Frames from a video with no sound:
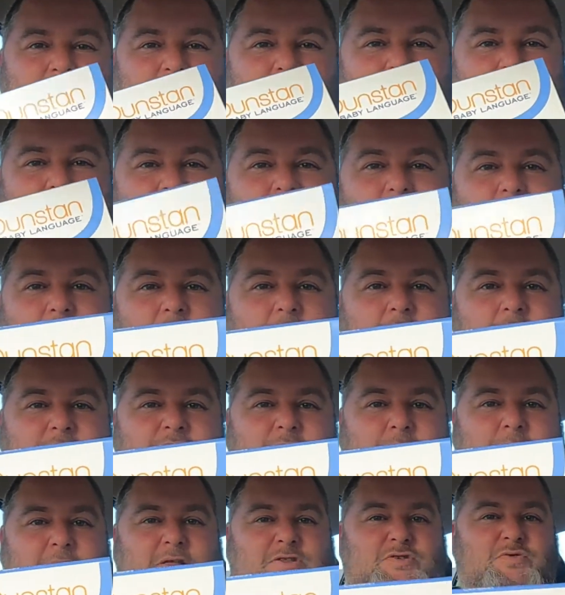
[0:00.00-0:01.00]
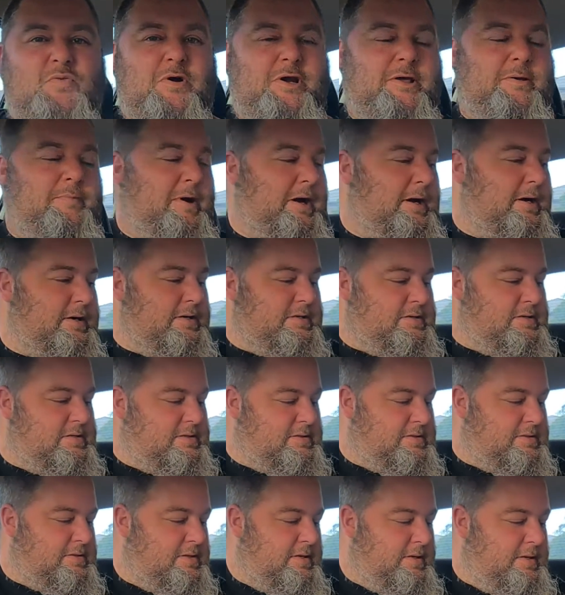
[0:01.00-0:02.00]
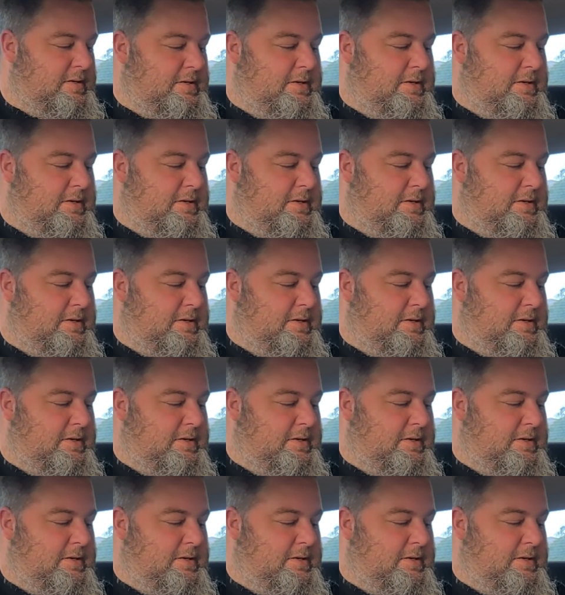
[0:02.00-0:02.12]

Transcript: This one goes for about $20.